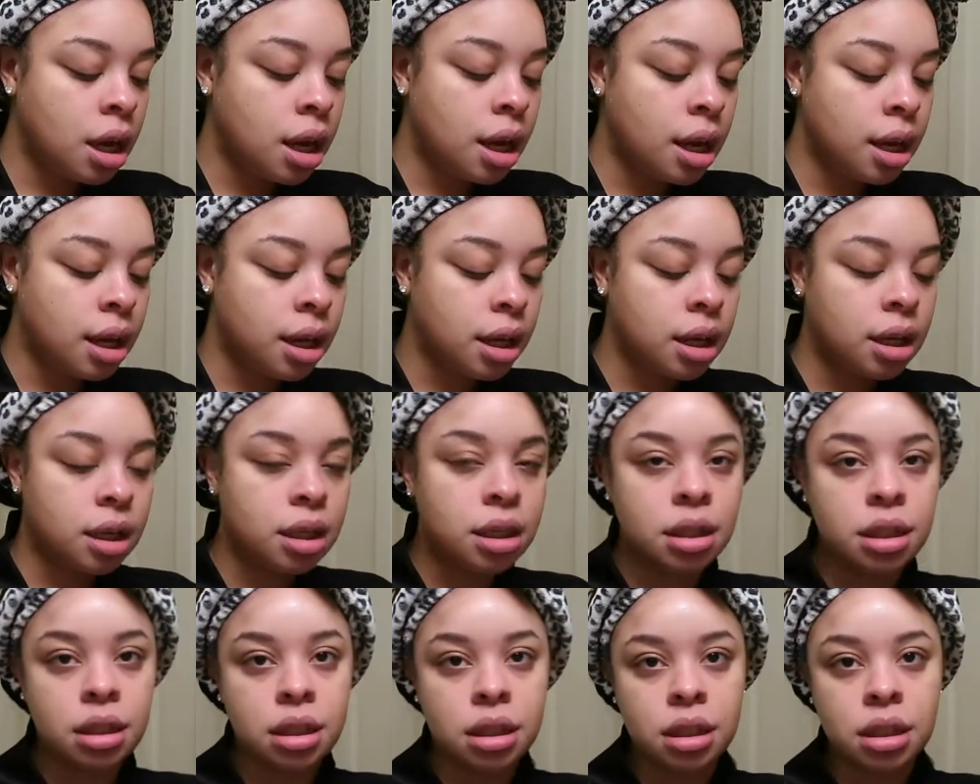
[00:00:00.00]

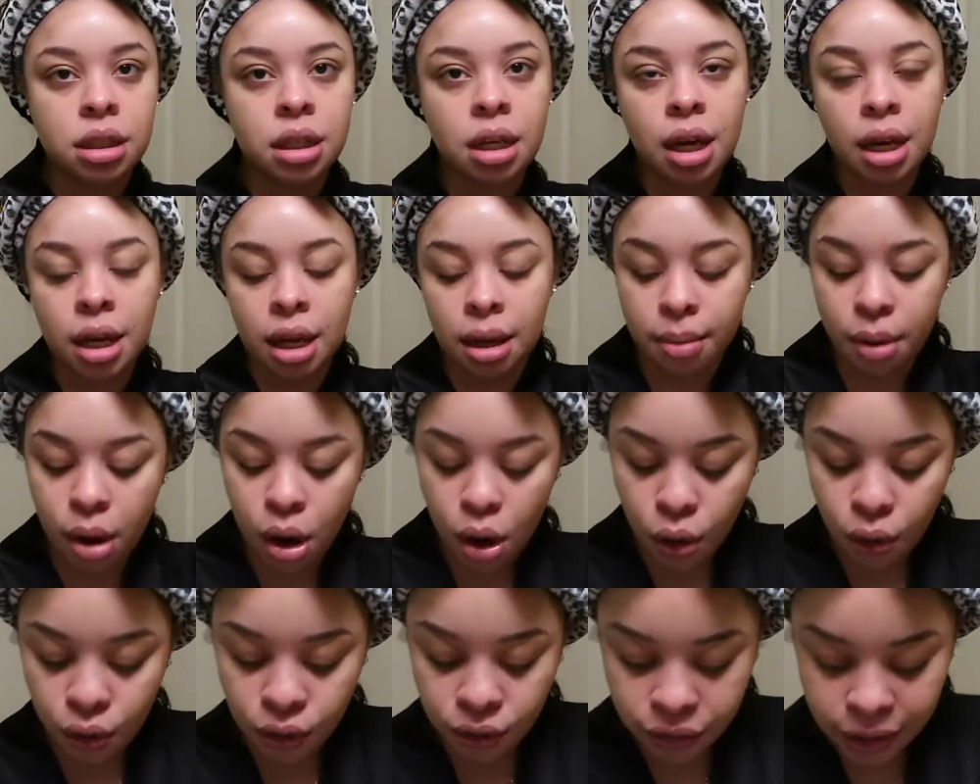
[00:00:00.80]
and get my
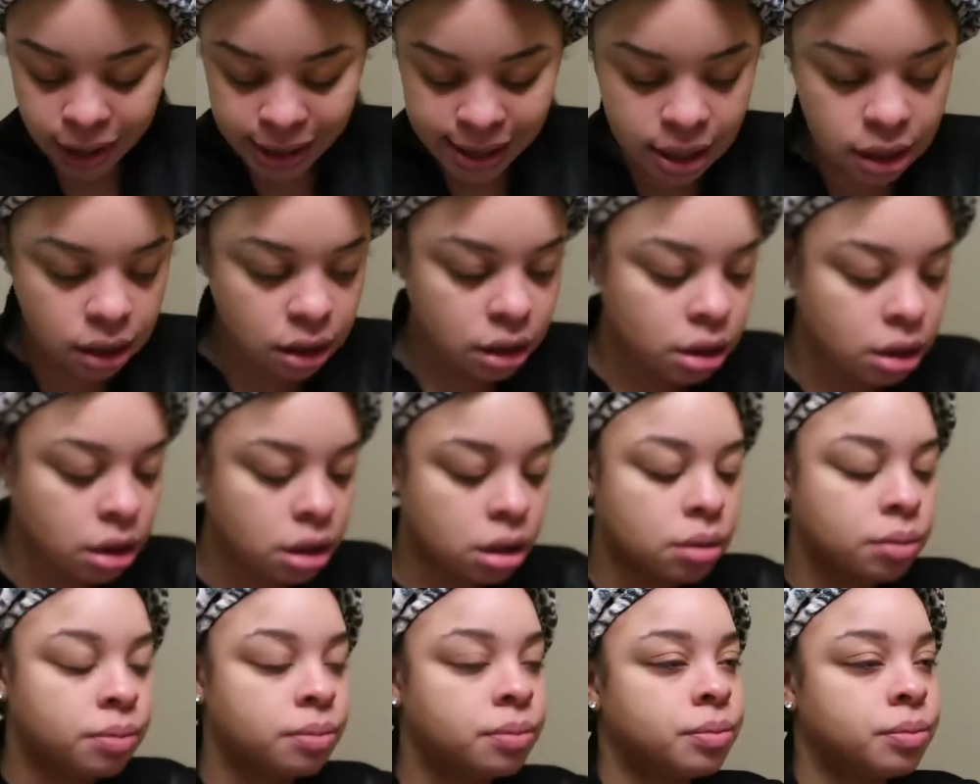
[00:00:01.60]
whole face.